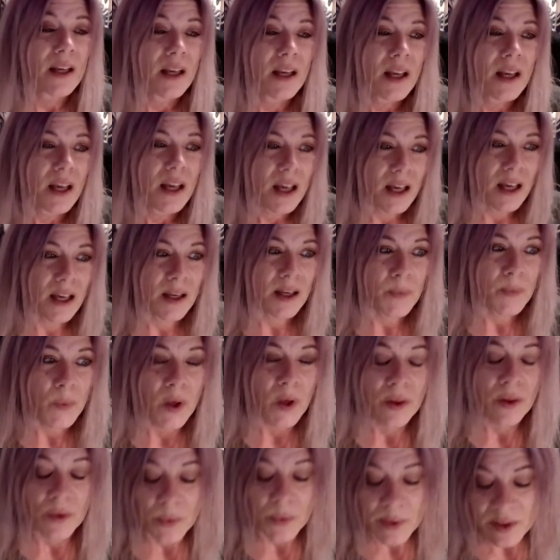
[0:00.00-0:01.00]

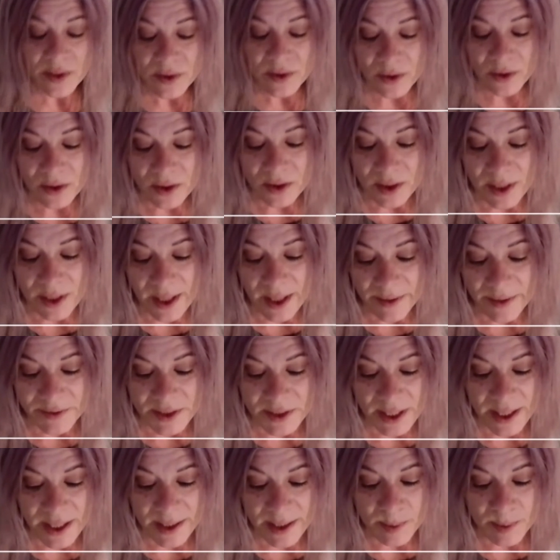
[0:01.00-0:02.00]
other research that I've
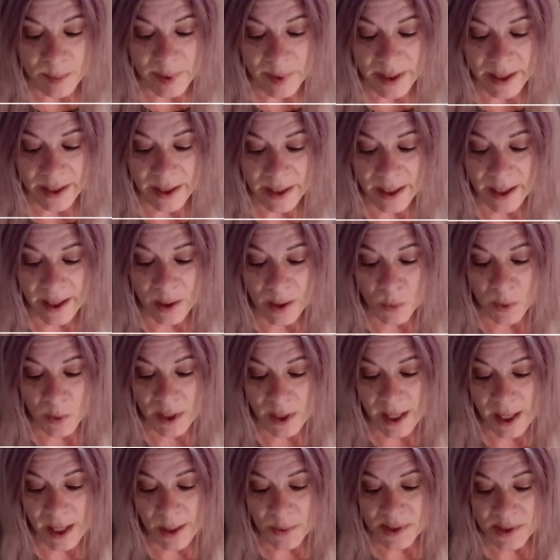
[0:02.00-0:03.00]
done. But when
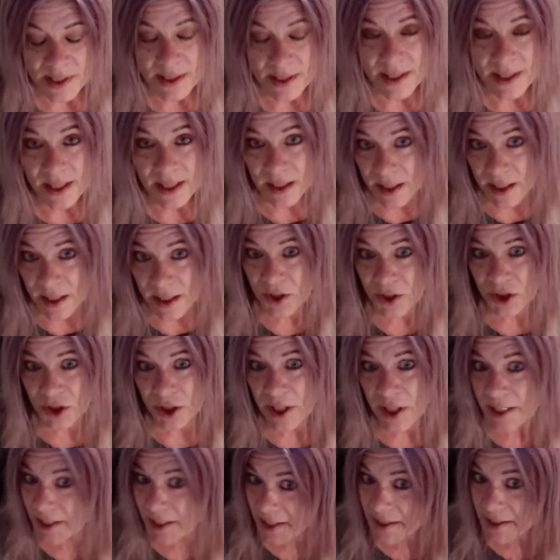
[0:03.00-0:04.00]
I was a teenager,
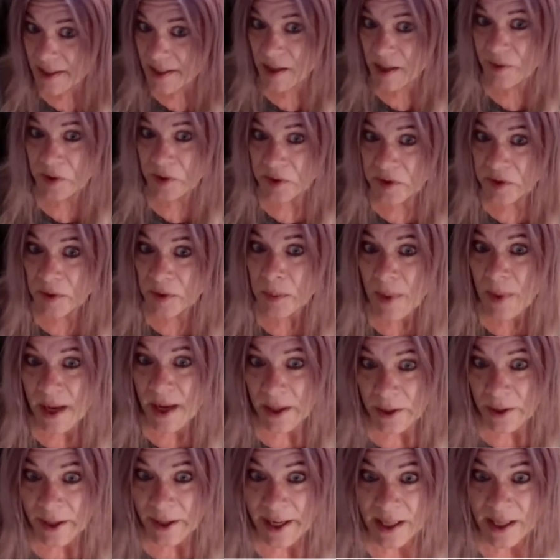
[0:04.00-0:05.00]
I did suffer from
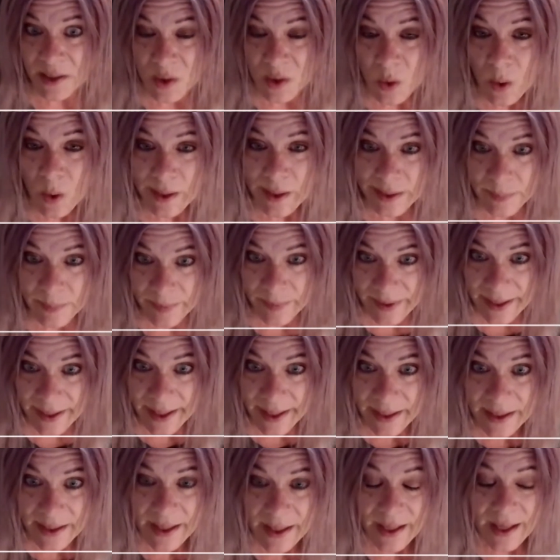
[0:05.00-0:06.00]
migraines quite a
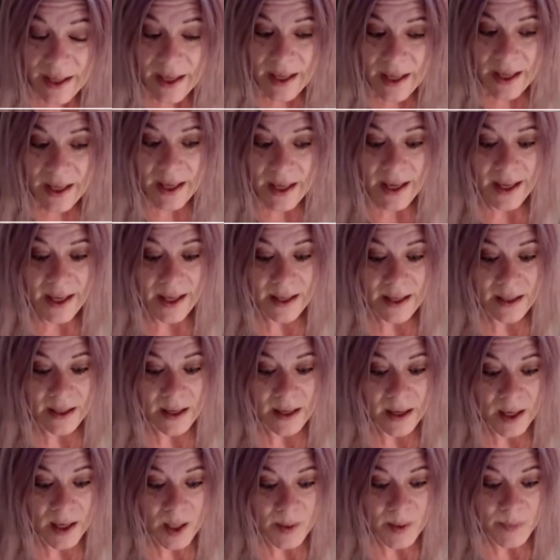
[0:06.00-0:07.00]
bit.
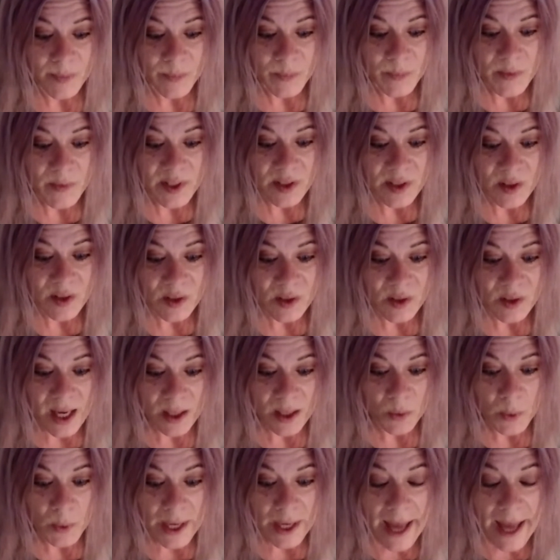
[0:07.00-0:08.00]
And this is
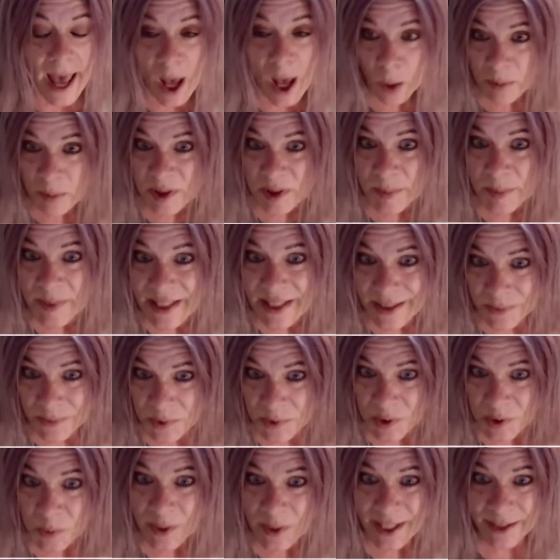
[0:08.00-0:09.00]
kind of what helped me
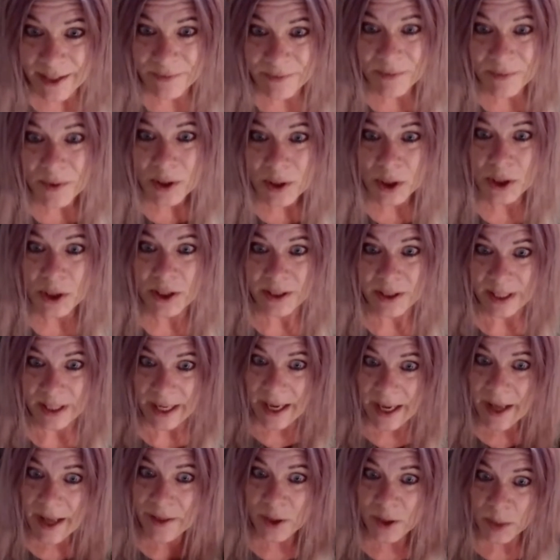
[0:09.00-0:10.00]
was when I learned that
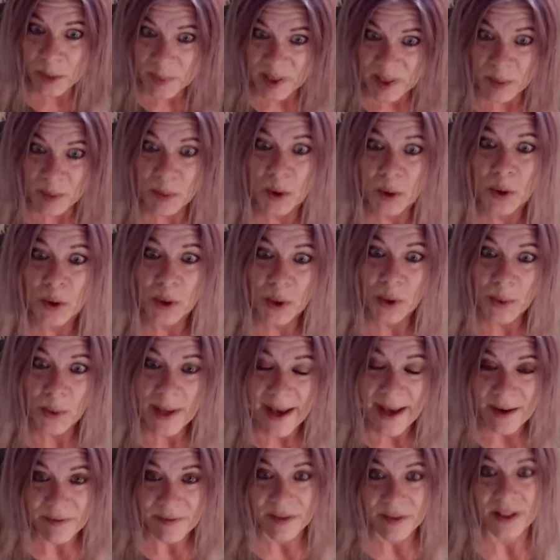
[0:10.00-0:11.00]
other people who
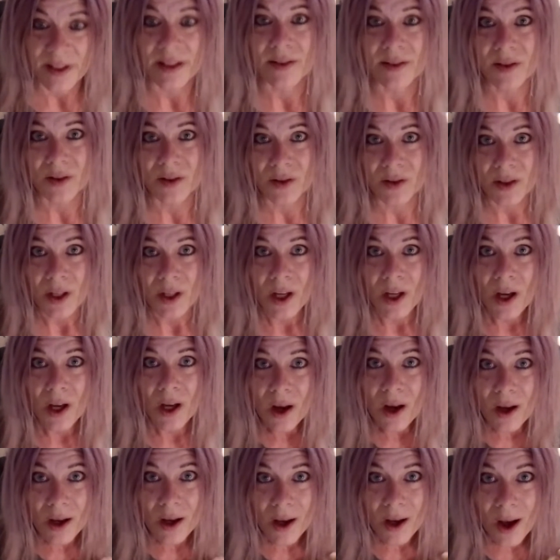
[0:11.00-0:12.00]
have this
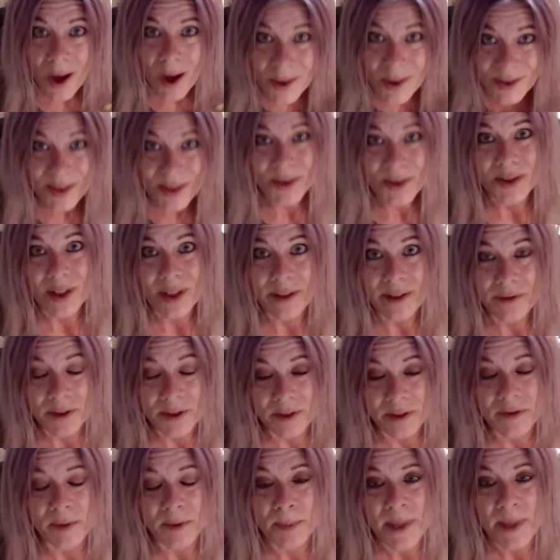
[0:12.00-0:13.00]
also
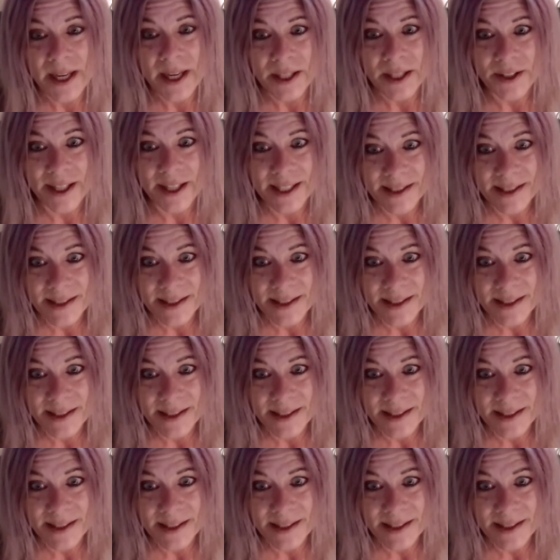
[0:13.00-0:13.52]
suffered from migraines